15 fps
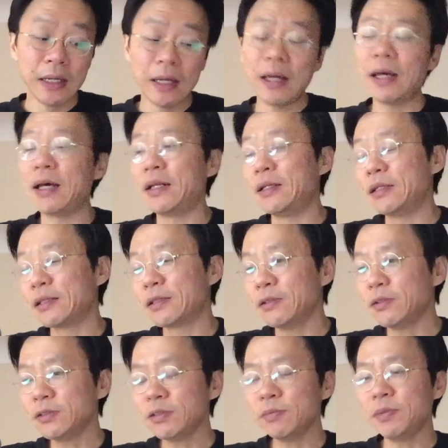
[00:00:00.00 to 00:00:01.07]
And it could
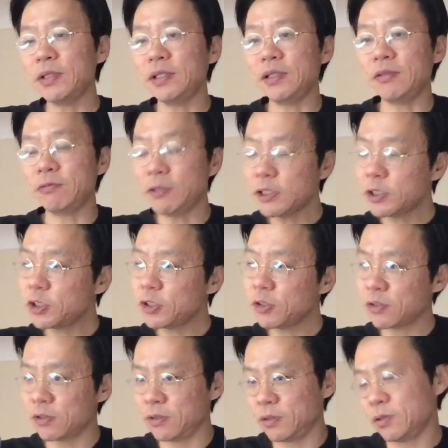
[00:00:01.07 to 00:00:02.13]
also be
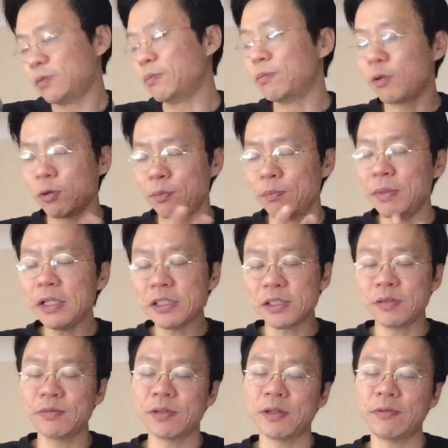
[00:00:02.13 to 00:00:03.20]
fictional or mix
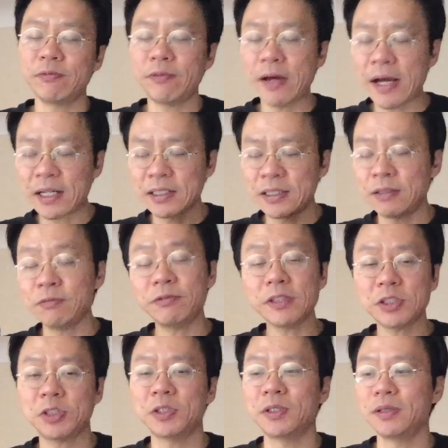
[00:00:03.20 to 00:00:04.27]
of a fact and
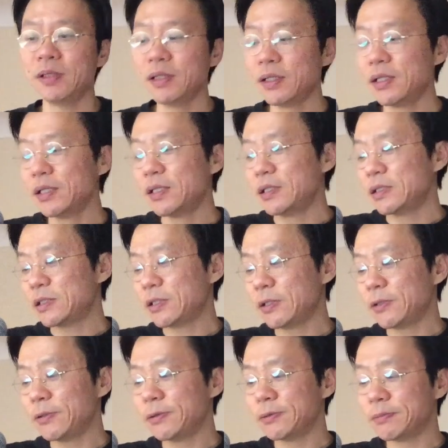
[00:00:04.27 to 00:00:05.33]
fiction.
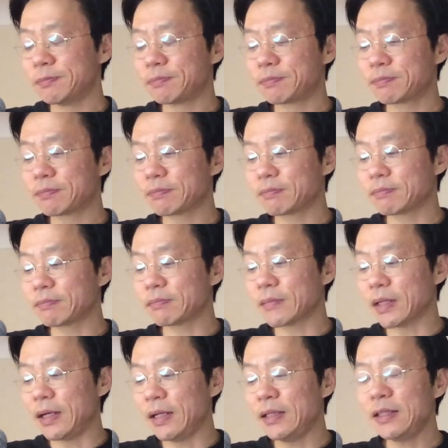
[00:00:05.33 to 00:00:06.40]
So
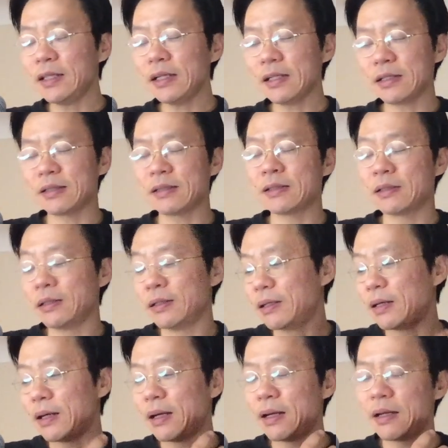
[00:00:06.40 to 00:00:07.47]
I think
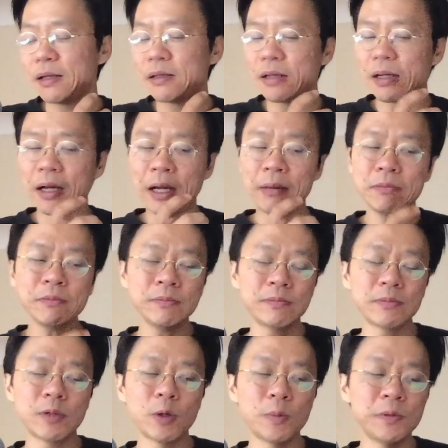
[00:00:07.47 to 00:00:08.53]
I'm
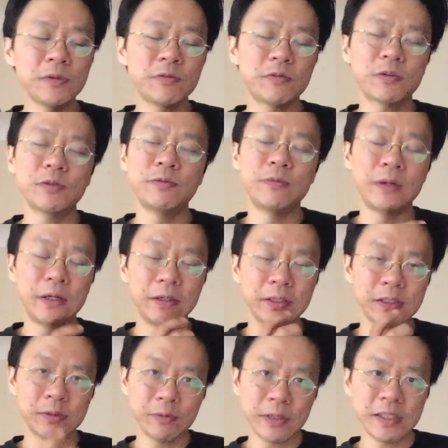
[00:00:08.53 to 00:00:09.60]
open for
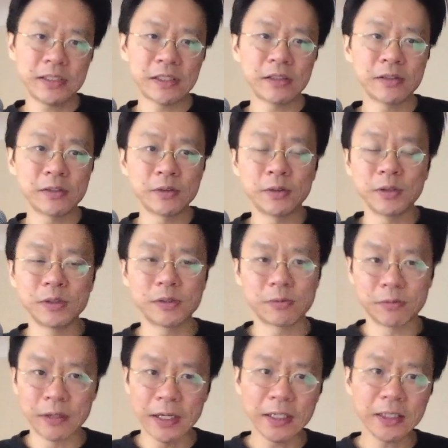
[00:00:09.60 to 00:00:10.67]
various ways that the students
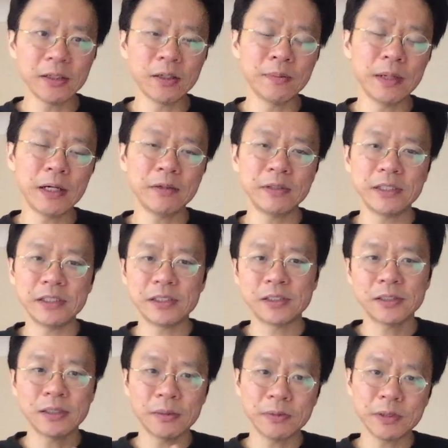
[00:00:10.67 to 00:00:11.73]
write about this
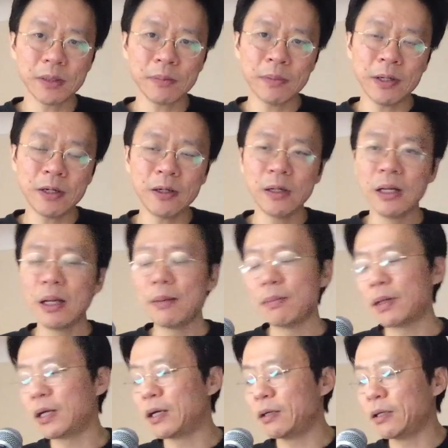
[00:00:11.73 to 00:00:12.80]
subject matter,
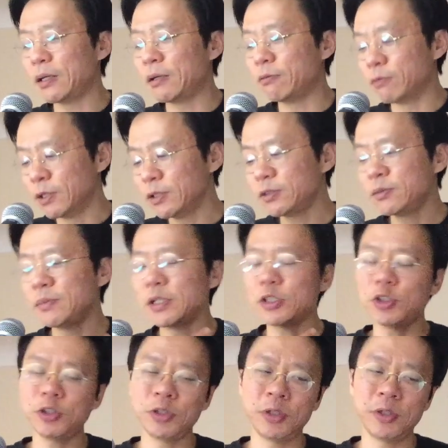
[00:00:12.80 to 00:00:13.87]
but I want to make
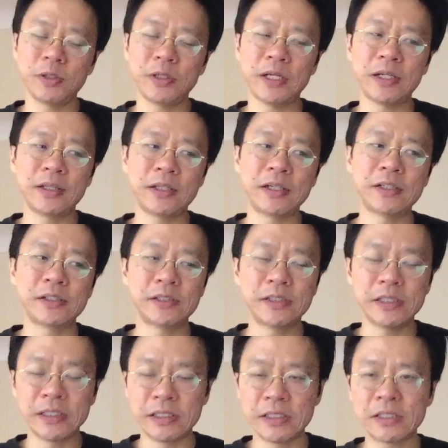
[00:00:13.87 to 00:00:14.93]
sure that there
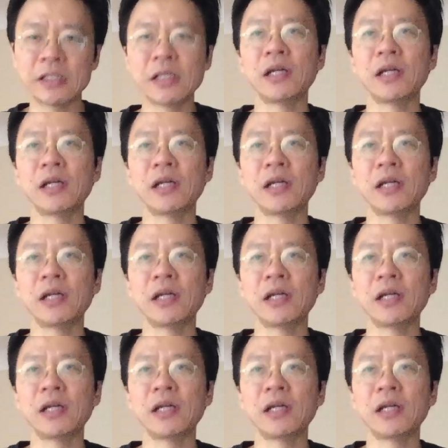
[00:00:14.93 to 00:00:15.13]
is